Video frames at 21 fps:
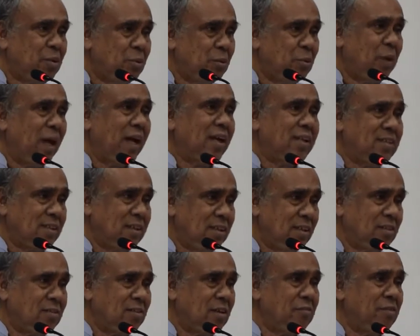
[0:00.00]
two
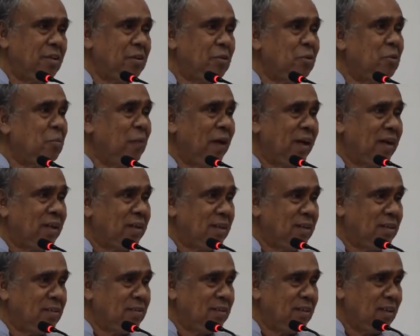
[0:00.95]
actions of the two
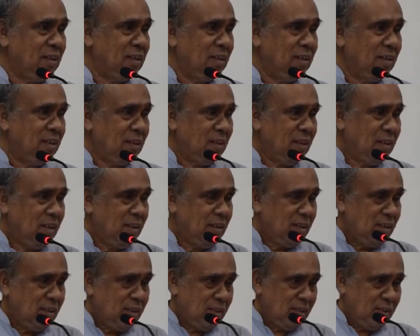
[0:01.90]
magnets.
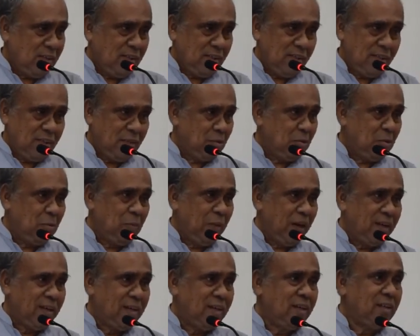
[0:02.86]
The two
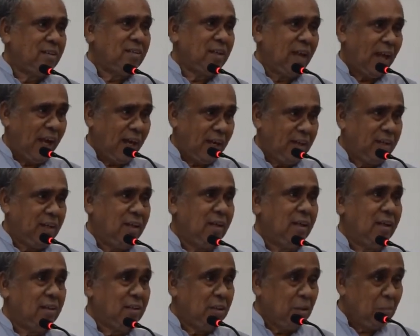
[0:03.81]
magnets act
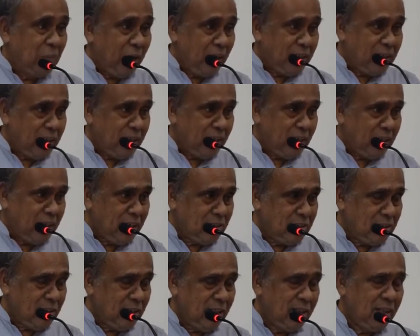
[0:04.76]

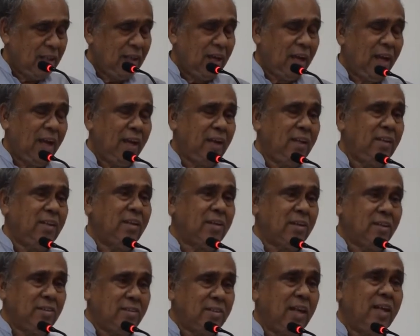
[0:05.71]
simultaneously, and the
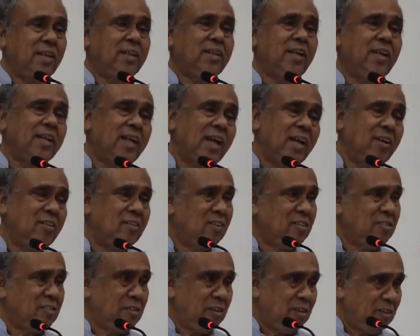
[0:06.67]
resultant can
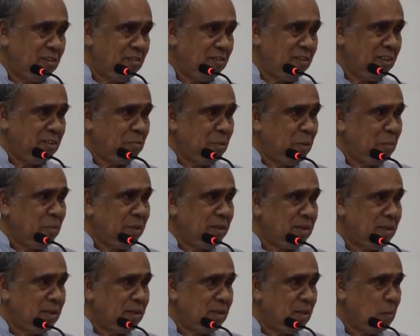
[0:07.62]
always be
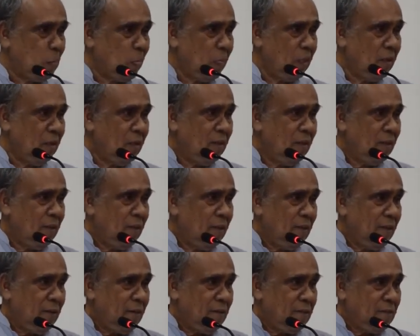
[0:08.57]
measured.
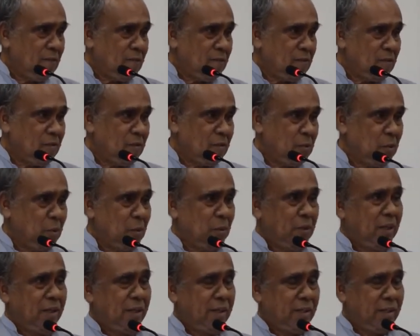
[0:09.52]
So
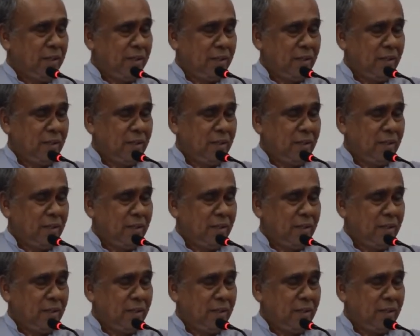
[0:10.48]
that